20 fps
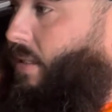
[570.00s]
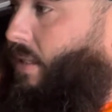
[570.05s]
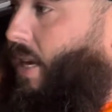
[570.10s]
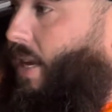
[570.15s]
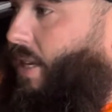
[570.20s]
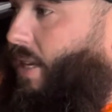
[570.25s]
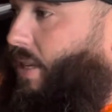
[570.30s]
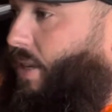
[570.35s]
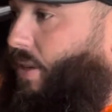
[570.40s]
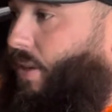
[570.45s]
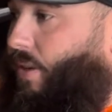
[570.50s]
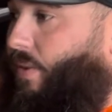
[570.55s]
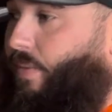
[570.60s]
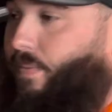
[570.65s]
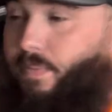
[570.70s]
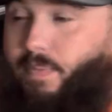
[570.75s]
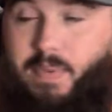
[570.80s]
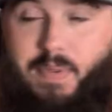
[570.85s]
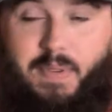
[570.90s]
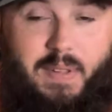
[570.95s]
it's
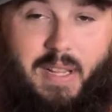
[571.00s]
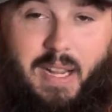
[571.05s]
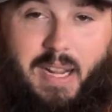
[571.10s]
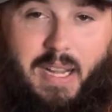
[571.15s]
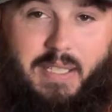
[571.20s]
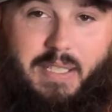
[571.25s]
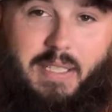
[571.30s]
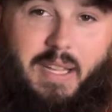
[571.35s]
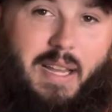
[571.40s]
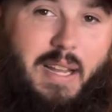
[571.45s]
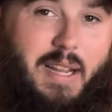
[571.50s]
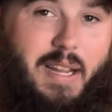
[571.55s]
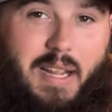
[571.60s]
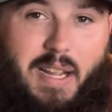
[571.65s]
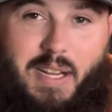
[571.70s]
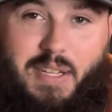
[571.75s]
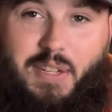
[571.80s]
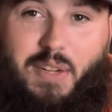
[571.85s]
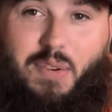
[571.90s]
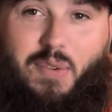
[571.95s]
like I said,
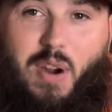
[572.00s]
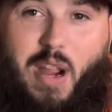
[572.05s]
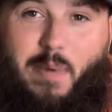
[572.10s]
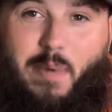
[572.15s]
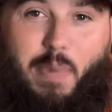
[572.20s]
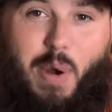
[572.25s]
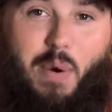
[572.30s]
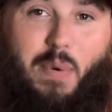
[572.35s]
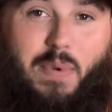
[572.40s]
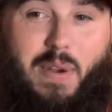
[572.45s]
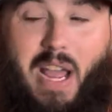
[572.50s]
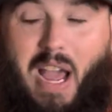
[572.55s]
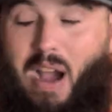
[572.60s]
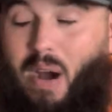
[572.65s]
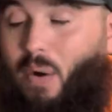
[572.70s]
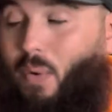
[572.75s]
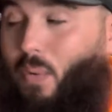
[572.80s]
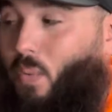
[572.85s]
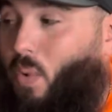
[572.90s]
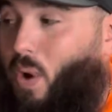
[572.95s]
it's a great boat.
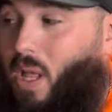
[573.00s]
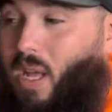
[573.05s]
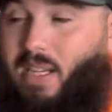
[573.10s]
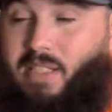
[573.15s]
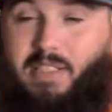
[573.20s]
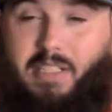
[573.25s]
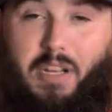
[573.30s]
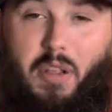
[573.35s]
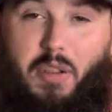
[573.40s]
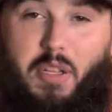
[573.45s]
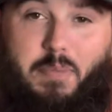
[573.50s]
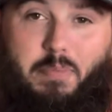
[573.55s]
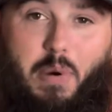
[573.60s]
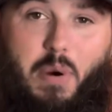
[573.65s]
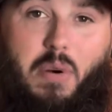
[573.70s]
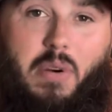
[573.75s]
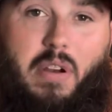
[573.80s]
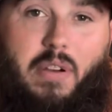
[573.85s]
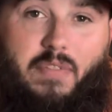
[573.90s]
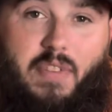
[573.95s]
Now, will I sell this
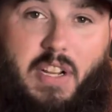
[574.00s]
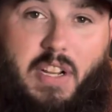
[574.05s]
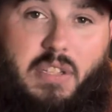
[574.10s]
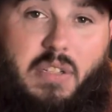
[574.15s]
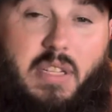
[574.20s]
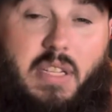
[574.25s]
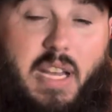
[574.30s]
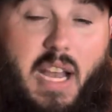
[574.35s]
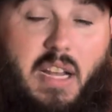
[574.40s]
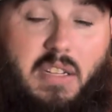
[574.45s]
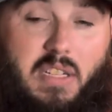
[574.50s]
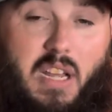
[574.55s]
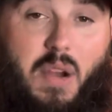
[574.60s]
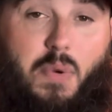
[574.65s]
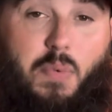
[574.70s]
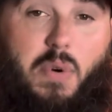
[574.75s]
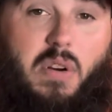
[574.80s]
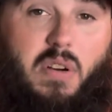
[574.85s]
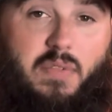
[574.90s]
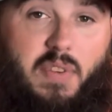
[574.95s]
boat eventually? Yes, I
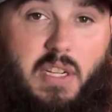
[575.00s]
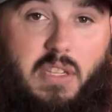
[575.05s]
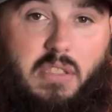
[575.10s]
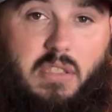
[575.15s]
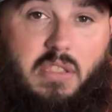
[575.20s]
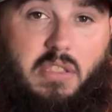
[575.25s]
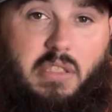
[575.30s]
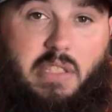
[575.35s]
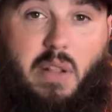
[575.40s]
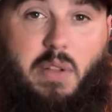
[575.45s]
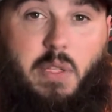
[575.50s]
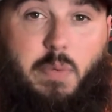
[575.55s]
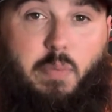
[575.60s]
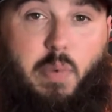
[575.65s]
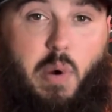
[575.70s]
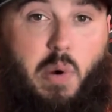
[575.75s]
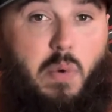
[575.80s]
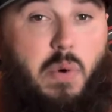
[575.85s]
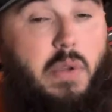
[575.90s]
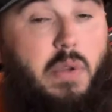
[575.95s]
will eventually sell this
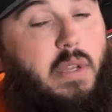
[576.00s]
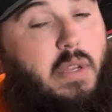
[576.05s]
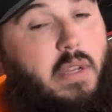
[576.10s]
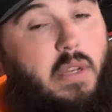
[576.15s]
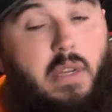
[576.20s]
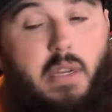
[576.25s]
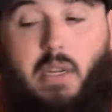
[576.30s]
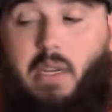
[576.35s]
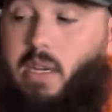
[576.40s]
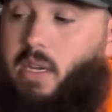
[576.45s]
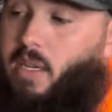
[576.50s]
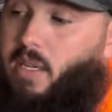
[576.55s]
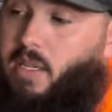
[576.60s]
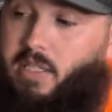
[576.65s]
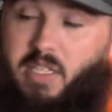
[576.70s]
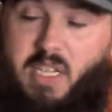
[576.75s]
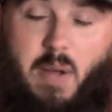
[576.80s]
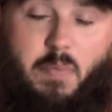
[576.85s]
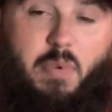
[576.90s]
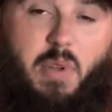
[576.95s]
boat.
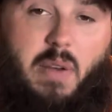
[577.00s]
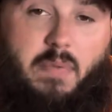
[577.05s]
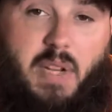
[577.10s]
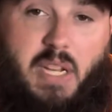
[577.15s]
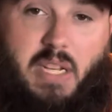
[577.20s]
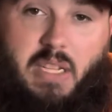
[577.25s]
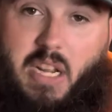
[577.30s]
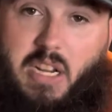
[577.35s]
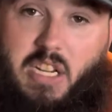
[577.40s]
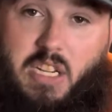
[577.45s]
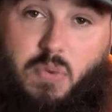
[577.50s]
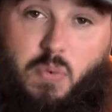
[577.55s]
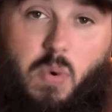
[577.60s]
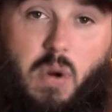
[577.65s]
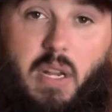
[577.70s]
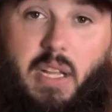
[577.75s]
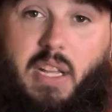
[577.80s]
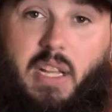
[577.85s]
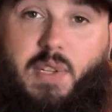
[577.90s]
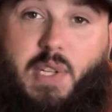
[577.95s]
Simply because I just
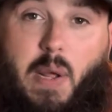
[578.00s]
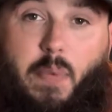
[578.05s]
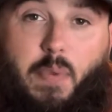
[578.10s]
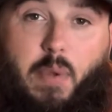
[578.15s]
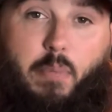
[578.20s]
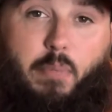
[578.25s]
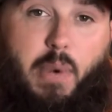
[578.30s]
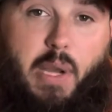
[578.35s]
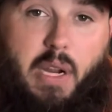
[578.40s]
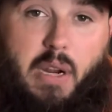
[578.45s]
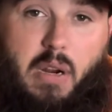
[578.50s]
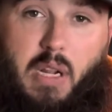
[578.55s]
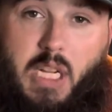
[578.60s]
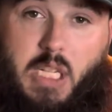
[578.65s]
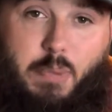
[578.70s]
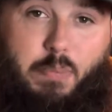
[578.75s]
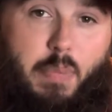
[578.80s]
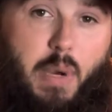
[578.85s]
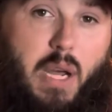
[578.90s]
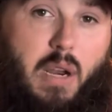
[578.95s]
want to get something bigger
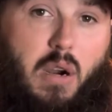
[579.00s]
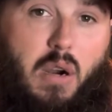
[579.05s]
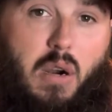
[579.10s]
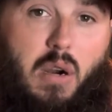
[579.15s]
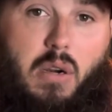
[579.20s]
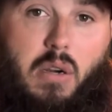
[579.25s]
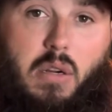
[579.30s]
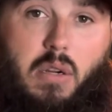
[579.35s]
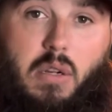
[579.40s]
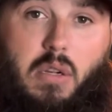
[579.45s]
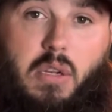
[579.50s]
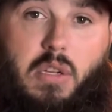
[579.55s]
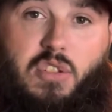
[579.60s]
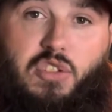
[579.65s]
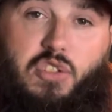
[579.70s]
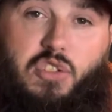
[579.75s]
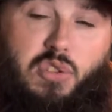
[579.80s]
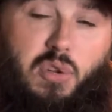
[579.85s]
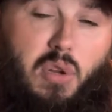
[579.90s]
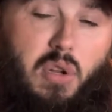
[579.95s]
that's better
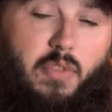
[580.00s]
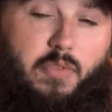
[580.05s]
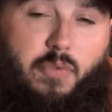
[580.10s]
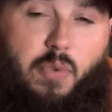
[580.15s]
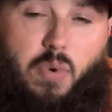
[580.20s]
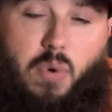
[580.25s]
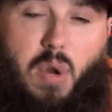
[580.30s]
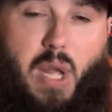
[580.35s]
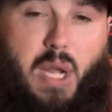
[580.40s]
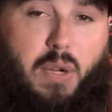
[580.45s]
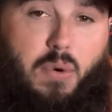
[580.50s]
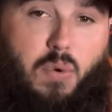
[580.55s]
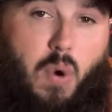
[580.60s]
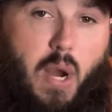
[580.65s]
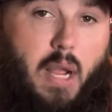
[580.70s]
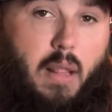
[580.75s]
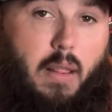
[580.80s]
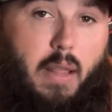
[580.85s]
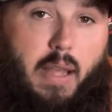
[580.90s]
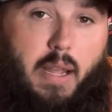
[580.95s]
suited for like
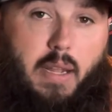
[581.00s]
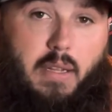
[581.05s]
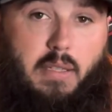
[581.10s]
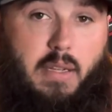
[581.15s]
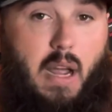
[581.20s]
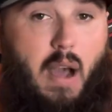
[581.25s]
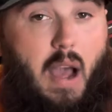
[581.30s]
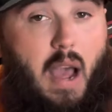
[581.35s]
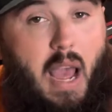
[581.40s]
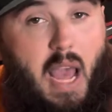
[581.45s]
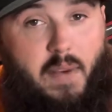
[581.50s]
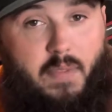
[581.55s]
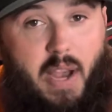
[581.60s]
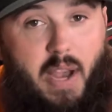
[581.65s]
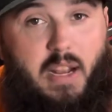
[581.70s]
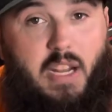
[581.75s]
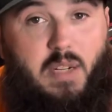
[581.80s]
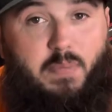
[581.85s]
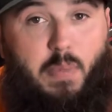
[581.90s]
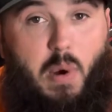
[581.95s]
Great Lakes. Now, I have
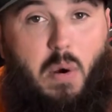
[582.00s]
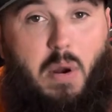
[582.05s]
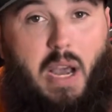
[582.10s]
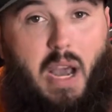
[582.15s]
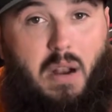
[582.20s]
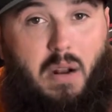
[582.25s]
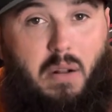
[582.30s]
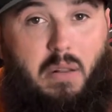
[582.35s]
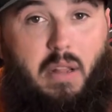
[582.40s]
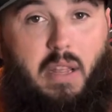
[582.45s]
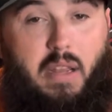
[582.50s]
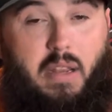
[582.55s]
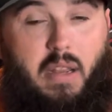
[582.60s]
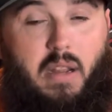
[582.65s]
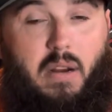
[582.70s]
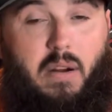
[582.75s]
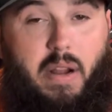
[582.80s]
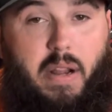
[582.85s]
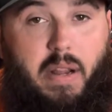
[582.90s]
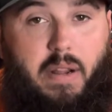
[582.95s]
had this boat out on Lake
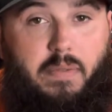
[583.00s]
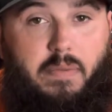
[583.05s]
Erie,